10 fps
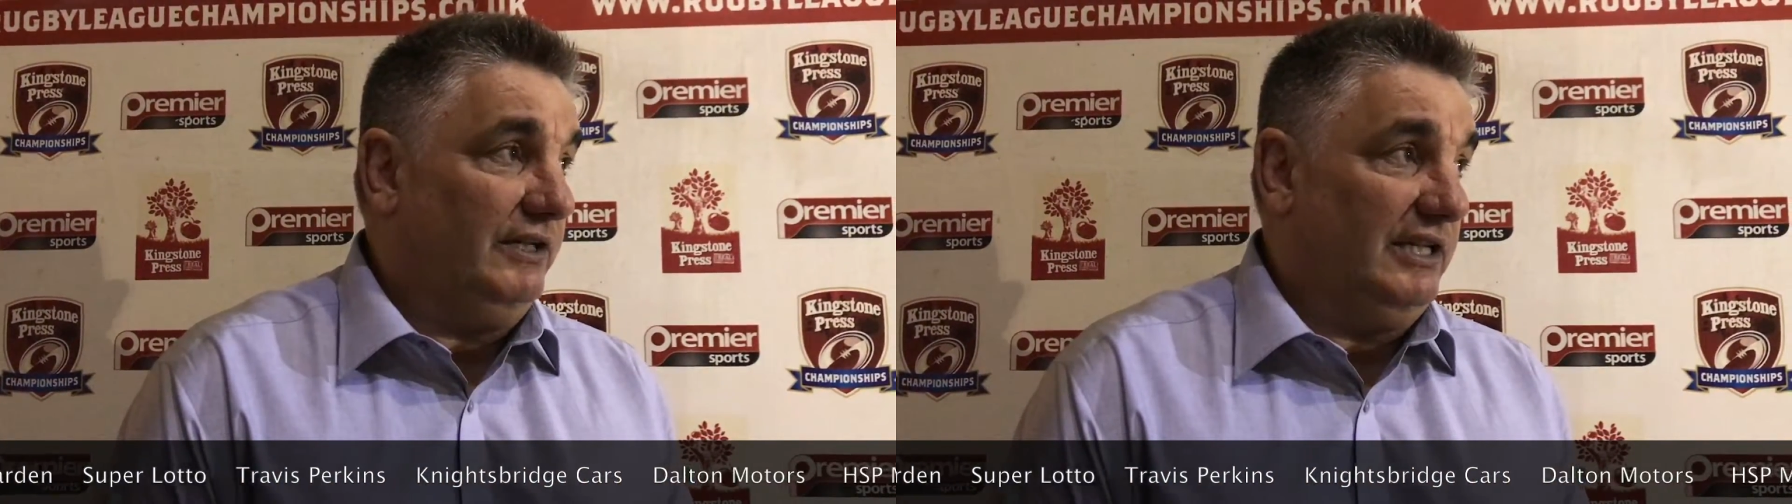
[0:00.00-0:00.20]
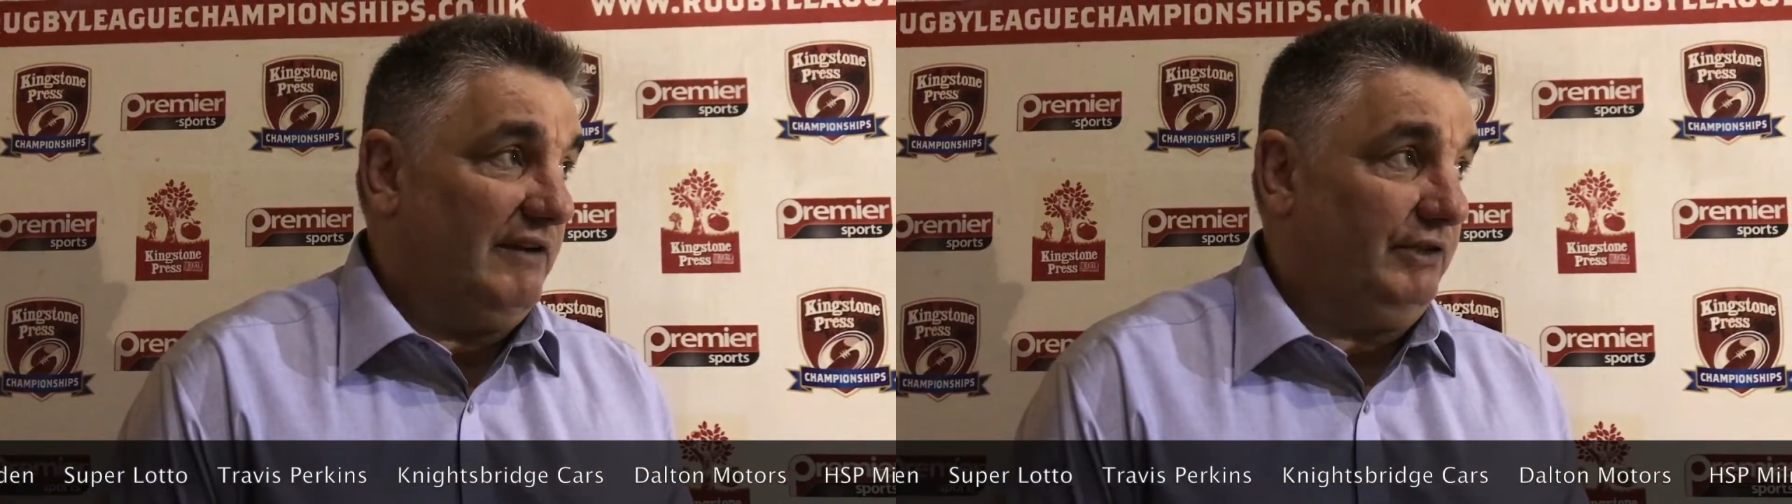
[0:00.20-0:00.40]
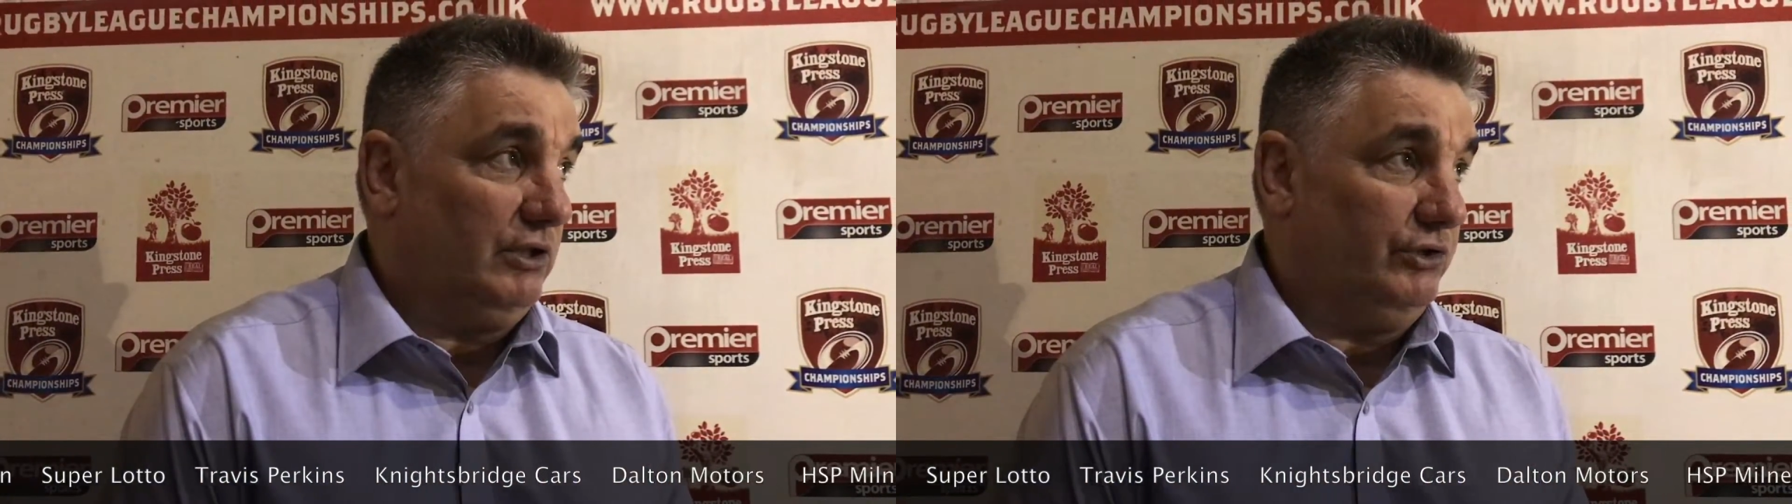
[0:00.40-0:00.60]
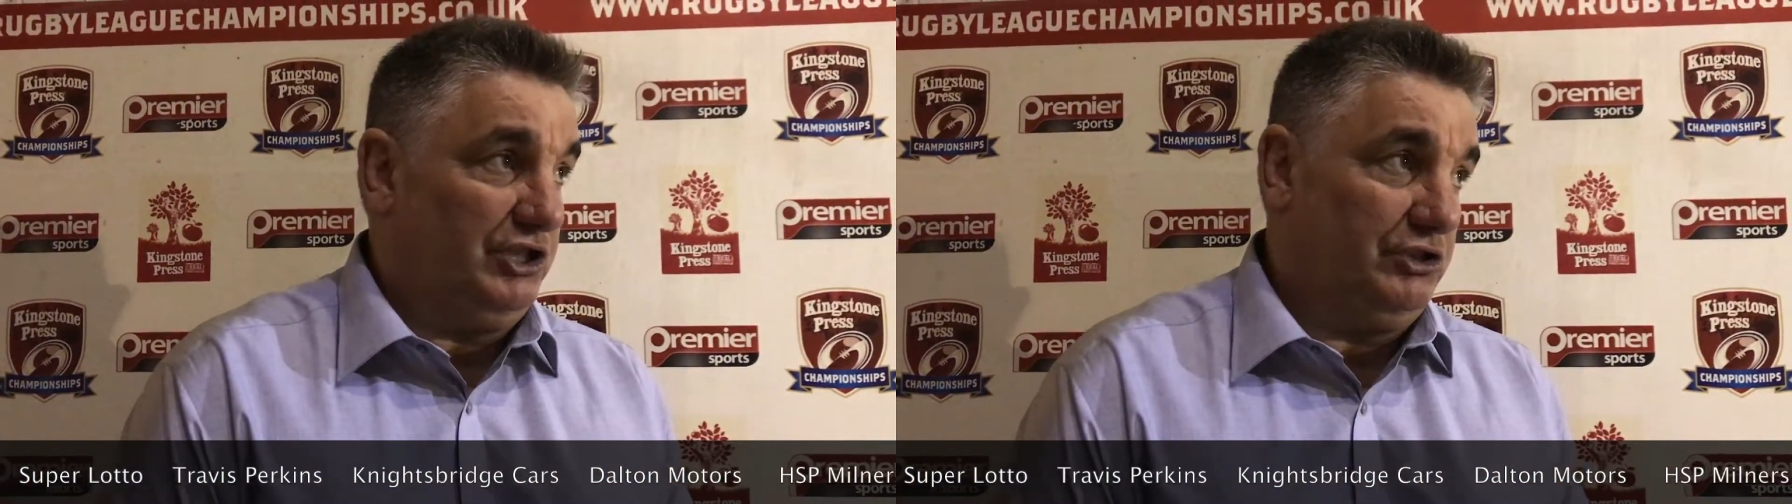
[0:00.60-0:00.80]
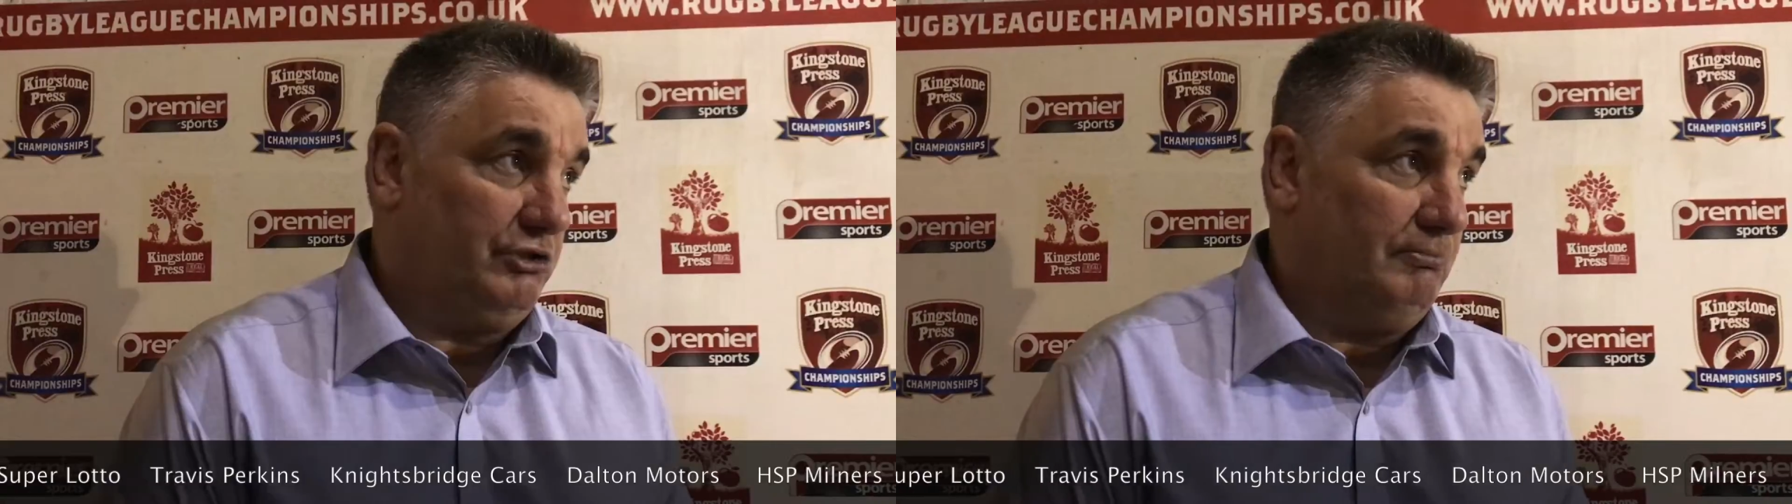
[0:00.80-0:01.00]
in heavy
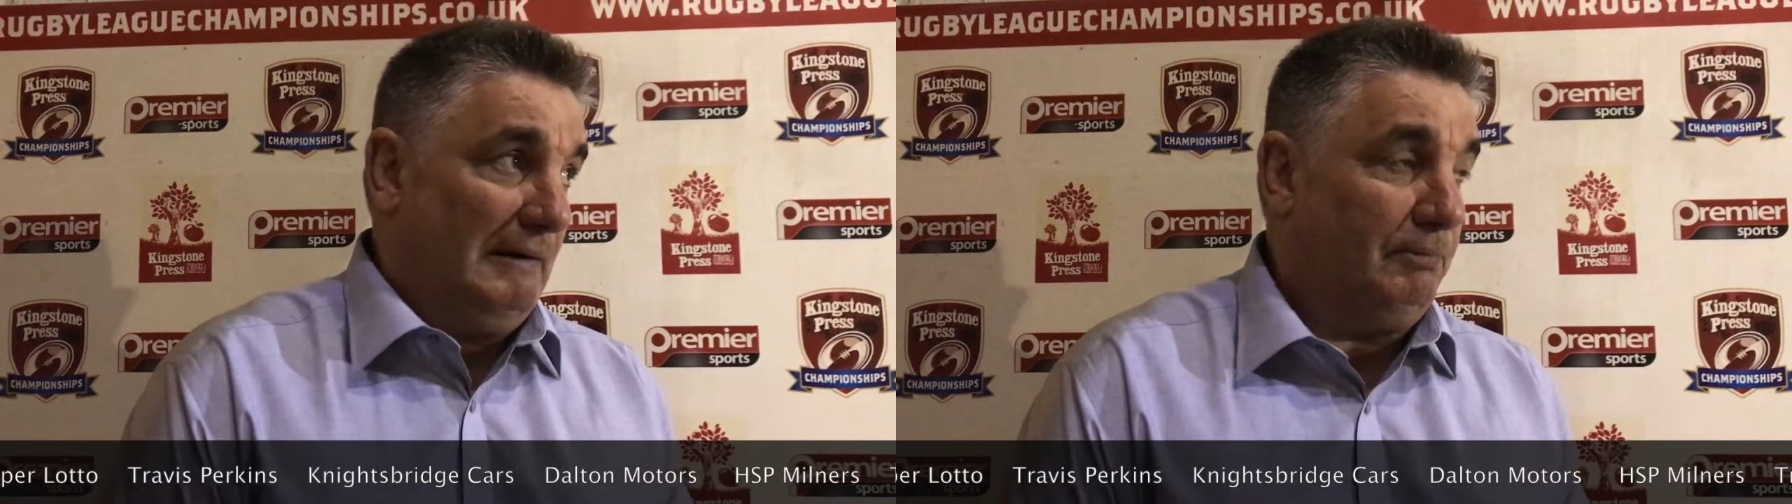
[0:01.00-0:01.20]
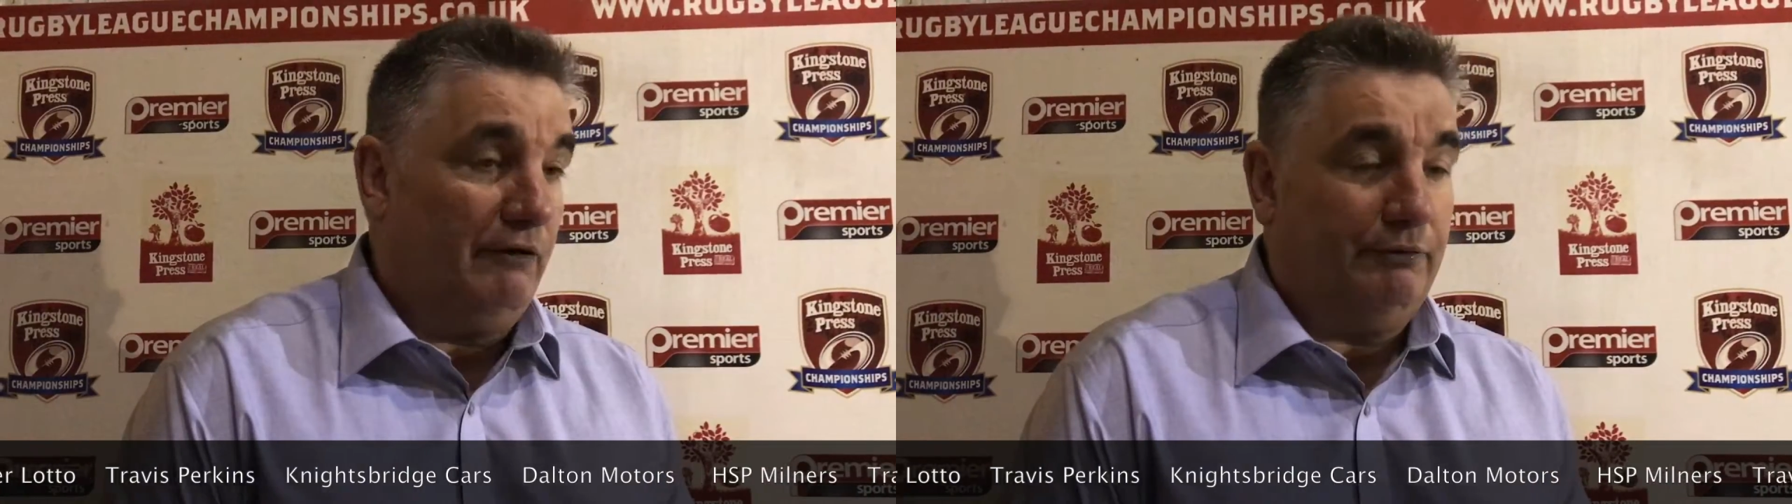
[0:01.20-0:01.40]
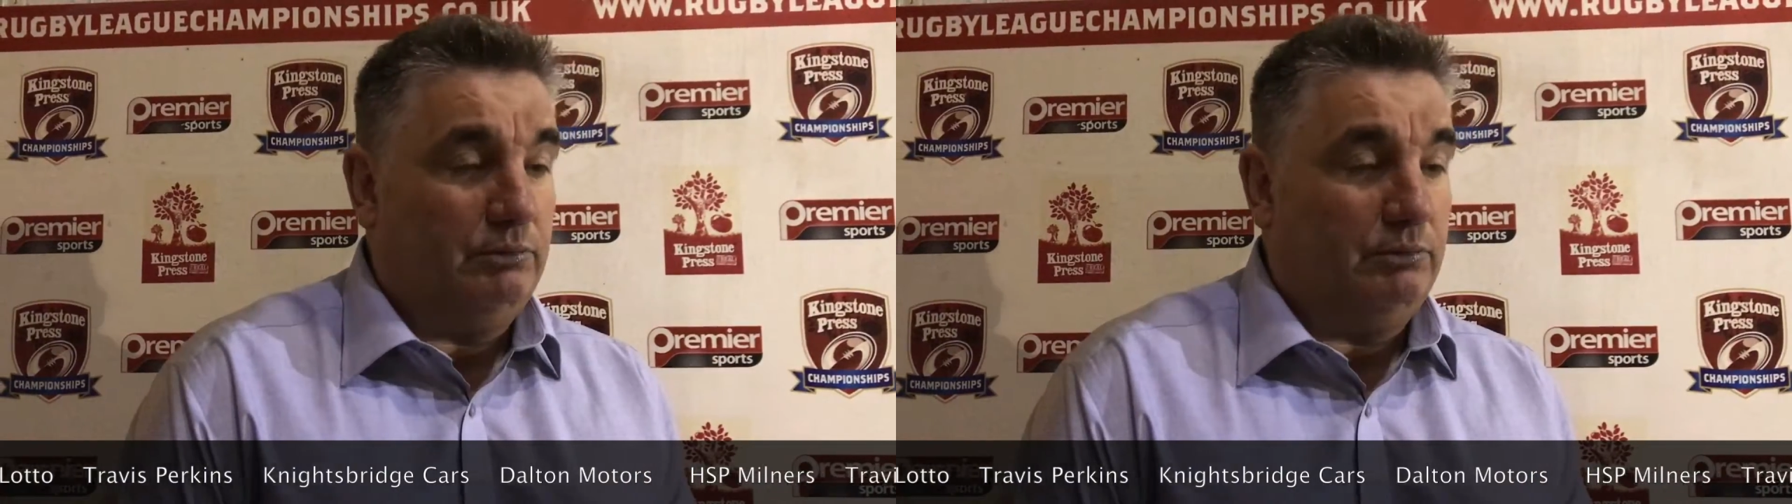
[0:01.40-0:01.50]
conditions and map off,